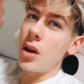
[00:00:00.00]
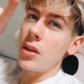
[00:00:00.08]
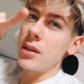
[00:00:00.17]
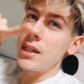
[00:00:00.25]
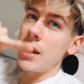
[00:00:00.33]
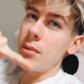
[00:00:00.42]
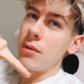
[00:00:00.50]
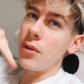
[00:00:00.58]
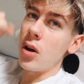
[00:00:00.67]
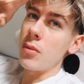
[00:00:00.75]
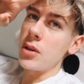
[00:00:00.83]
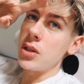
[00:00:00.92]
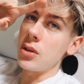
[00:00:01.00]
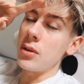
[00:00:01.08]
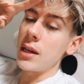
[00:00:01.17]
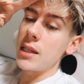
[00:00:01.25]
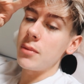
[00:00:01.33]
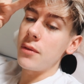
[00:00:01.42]
not the day before, but two
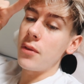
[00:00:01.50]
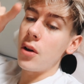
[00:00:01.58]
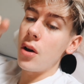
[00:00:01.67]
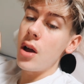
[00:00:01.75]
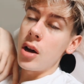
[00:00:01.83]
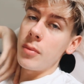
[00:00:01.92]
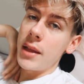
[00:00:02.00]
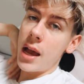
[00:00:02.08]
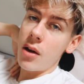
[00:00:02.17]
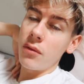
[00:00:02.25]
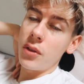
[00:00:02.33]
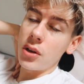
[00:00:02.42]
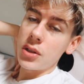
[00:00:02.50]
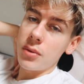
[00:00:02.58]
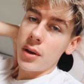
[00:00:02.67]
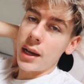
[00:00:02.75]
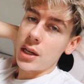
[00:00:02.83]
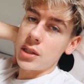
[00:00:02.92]
days before. Normally how vlogs
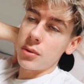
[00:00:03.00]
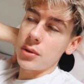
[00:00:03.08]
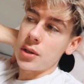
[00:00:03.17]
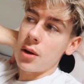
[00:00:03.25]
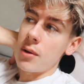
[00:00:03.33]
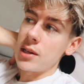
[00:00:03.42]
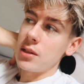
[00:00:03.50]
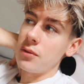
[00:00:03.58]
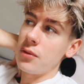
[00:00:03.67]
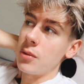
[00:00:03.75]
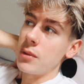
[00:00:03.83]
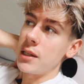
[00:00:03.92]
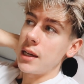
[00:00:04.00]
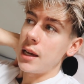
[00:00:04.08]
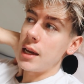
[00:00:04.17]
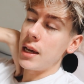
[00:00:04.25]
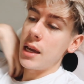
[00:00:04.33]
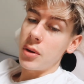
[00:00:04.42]
work, as you all know, is you film the
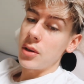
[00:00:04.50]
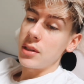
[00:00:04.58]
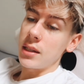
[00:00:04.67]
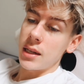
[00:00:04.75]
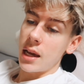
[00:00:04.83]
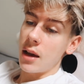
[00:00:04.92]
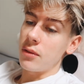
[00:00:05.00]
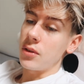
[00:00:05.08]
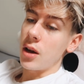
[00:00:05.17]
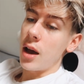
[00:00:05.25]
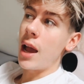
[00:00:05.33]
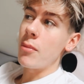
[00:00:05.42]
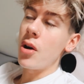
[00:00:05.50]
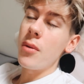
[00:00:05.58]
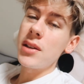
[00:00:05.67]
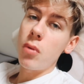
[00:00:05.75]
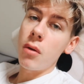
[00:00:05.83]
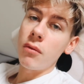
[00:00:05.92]
day, post it the day after. I'm
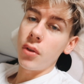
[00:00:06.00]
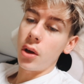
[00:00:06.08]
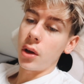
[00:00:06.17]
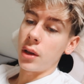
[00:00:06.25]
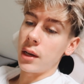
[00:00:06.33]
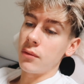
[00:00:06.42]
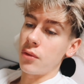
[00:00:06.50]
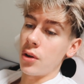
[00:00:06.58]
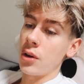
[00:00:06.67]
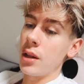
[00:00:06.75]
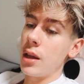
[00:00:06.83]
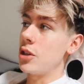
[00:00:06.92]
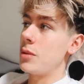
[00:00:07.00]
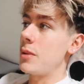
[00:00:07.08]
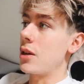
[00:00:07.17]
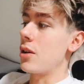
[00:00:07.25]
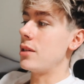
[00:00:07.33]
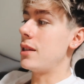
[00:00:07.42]
always one vlog in front just
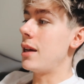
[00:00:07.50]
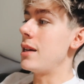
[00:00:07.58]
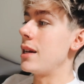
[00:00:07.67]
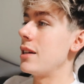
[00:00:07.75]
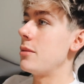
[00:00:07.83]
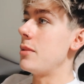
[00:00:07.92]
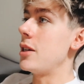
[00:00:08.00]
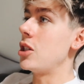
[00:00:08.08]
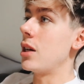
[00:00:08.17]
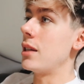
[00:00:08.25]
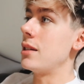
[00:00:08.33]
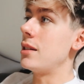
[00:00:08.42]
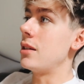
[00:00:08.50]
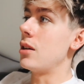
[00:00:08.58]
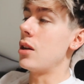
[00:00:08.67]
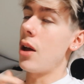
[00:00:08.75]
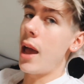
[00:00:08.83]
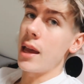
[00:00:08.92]
because then it gives me a chance
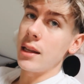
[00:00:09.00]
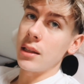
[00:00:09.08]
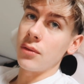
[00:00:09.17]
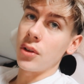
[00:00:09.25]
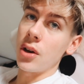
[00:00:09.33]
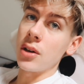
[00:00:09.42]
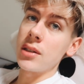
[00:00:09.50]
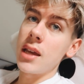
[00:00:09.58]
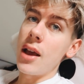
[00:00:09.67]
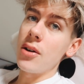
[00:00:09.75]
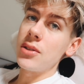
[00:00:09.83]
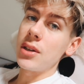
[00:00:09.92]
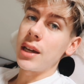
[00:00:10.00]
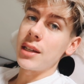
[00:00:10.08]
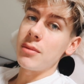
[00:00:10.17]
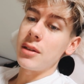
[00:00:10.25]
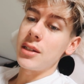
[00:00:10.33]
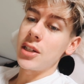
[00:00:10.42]
to edit the vlogs. It also
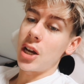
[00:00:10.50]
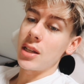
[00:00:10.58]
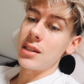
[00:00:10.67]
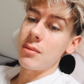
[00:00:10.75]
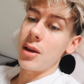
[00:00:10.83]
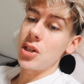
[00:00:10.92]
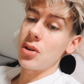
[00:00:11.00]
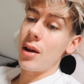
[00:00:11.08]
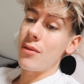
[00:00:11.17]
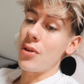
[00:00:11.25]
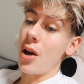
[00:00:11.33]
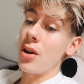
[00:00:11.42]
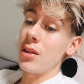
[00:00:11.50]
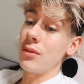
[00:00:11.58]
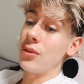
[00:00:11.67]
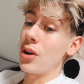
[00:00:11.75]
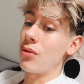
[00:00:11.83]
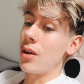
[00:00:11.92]
gives me a chance to make sure I've got another
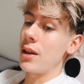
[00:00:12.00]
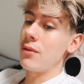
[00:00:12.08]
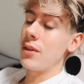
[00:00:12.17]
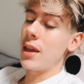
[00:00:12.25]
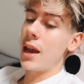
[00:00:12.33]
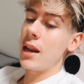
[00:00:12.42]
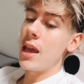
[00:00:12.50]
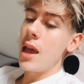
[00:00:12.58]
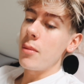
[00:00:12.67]
vlog ready for then